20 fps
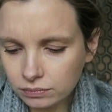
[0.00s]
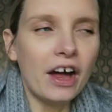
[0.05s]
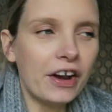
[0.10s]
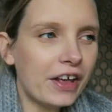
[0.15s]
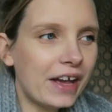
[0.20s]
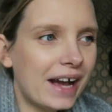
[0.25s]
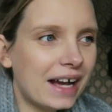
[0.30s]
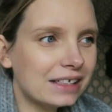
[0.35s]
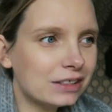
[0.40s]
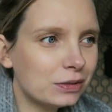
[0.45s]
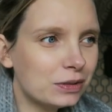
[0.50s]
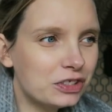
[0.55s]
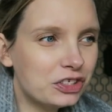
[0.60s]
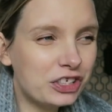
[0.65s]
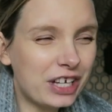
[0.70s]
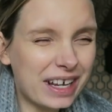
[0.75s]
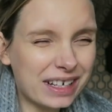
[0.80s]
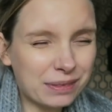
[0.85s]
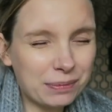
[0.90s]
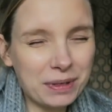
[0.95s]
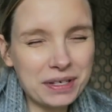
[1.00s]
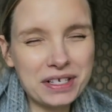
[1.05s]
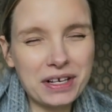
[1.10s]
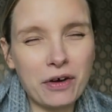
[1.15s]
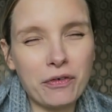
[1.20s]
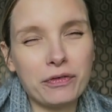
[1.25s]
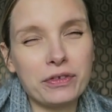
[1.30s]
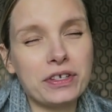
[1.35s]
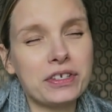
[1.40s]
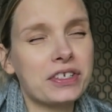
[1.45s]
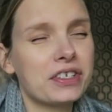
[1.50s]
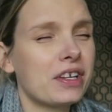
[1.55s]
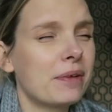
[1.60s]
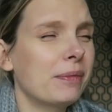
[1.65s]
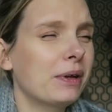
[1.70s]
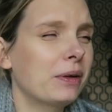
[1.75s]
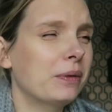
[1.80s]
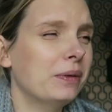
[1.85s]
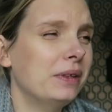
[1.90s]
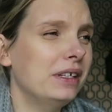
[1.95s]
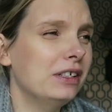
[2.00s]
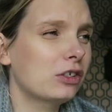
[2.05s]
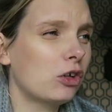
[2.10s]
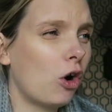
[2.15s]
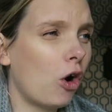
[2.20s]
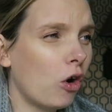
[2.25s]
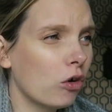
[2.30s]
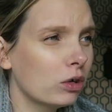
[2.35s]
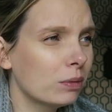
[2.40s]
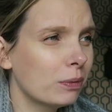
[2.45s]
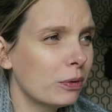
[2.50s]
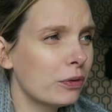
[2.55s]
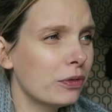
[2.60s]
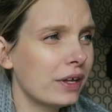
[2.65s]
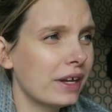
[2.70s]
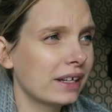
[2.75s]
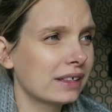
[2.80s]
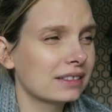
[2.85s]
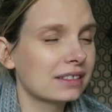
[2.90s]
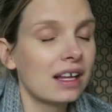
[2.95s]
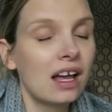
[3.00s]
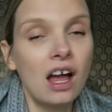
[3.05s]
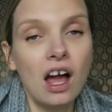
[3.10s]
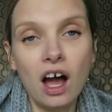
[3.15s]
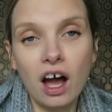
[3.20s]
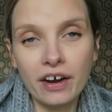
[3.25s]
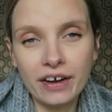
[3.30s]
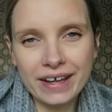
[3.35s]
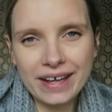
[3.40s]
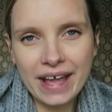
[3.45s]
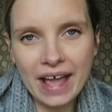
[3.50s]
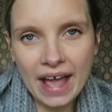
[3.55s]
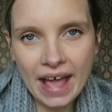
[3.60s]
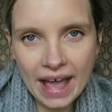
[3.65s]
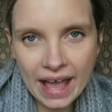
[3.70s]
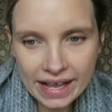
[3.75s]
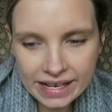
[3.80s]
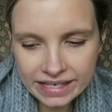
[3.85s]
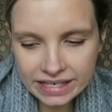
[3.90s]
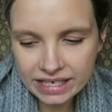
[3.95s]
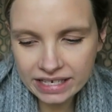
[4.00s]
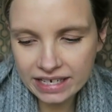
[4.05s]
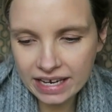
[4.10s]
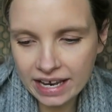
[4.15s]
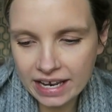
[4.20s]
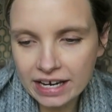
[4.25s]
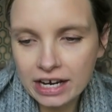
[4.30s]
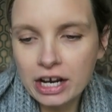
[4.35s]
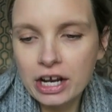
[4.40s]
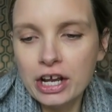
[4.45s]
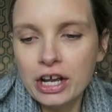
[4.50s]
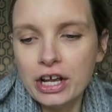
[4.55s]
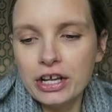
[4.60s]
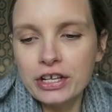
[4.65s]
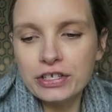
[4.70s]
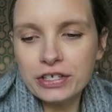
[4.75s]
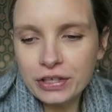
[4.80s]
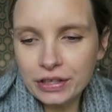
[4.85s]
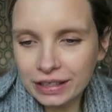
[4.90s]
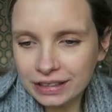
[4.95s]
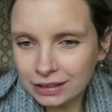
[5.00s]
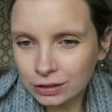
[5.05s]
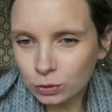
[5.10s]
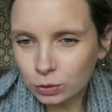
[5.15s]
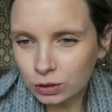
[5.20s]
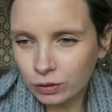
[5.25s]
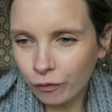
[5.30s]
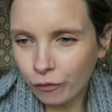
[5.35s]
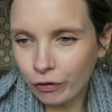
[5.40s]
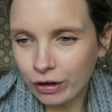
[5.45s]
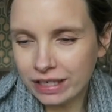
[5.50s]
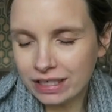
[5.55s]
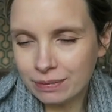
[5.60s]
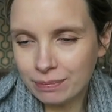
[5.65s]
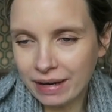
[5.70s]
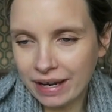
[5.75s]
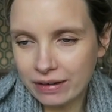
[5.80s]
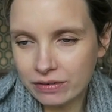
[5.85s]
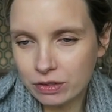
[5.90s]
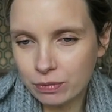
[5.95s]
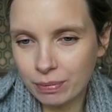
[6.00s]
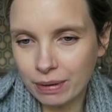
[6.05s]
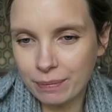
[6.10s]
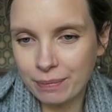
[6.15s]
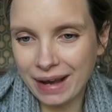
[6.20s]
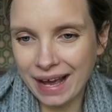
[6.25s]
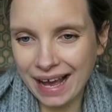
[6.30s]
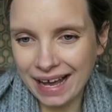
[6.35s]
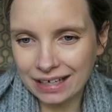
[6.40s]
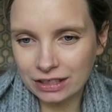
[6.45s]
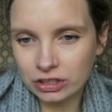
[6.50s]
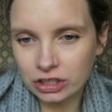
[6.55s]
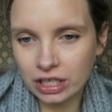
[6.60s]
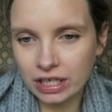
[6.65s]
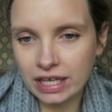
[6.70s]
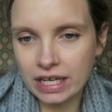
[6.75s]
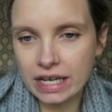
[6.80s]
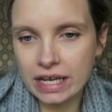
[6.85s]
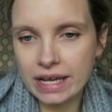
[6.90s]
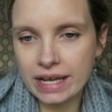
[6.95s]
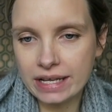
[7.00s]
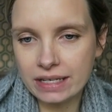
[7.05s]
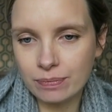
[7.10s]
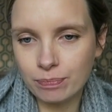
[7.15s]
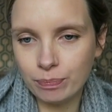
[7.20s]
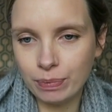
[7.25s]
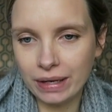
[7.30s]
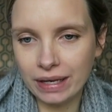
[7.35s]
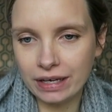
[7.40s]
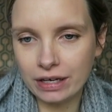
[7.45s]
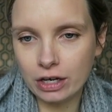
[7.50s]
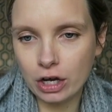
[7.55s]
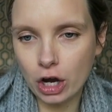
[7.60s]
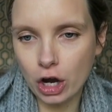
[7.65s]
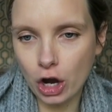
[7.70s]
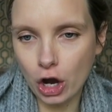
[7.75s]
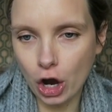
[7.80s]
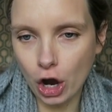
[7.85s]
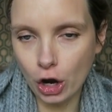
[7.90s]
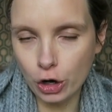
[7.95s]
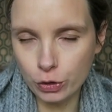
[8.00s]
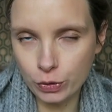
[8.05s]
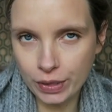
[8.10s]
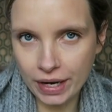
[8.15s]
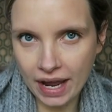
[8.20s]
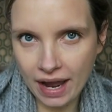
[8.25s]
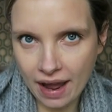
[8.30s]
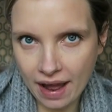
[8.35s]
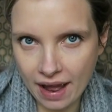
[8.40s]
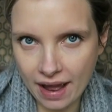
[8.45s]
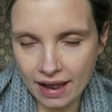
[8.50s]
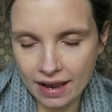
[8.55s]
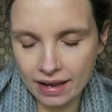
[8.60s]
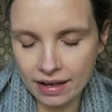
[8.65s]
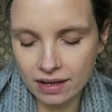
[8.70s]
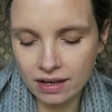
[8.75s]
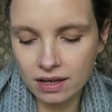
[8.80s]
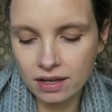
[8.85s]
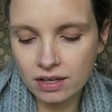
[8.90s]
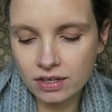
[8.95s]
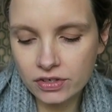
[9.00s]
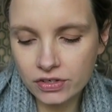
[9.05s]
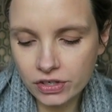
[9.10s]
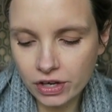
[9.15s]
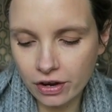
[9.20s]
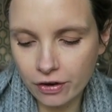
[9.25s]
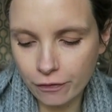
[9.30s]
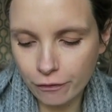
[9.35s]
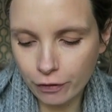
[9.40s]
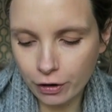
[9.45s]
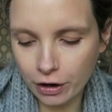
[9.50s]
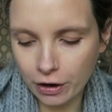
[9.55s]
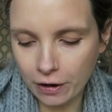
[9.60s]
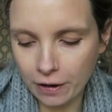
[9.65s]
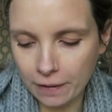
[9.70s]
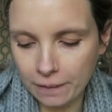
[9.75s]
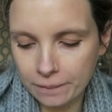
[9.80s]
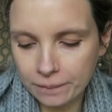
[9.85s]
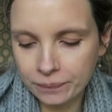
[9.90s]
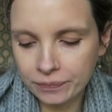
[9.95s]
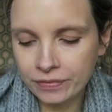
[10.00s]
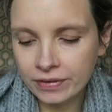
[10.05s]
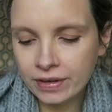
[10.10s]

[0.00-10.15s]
And I had to inject myself in the stomach with these horrible things, and I hated it. So this sort of freaked me out a bit, but actually it's been okay so far.